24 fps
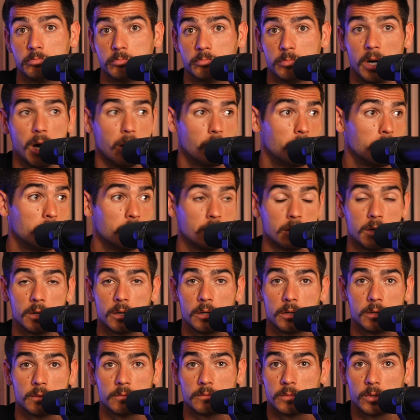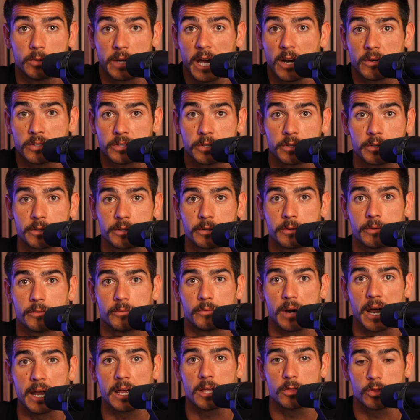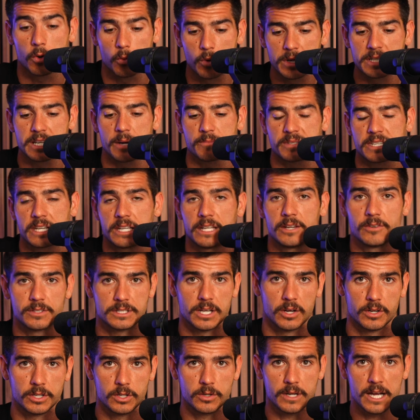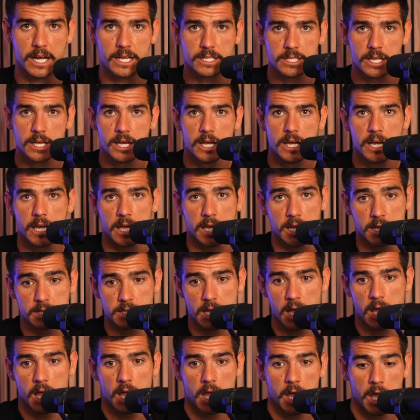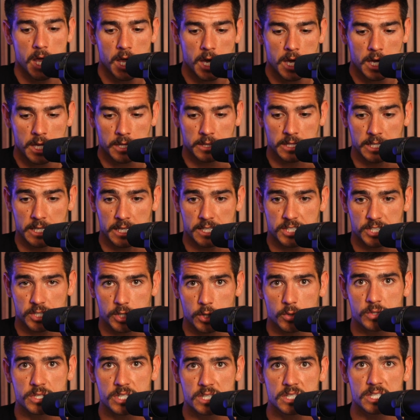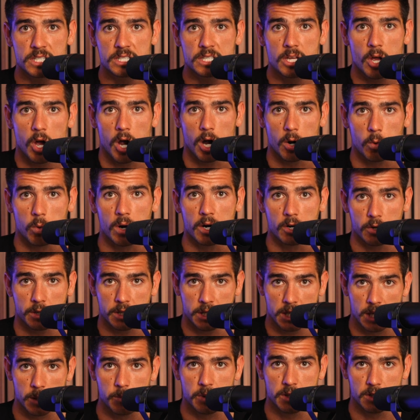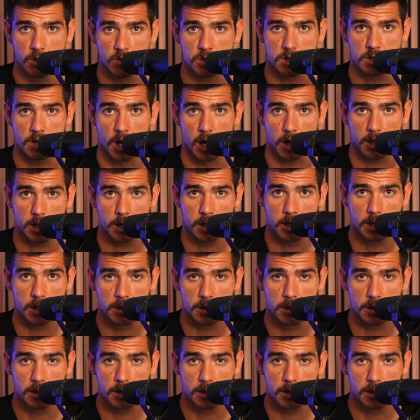Oh, who cares? Right? The reason I'm sitting here telling you guys is the excuses are what are keeping you stuck.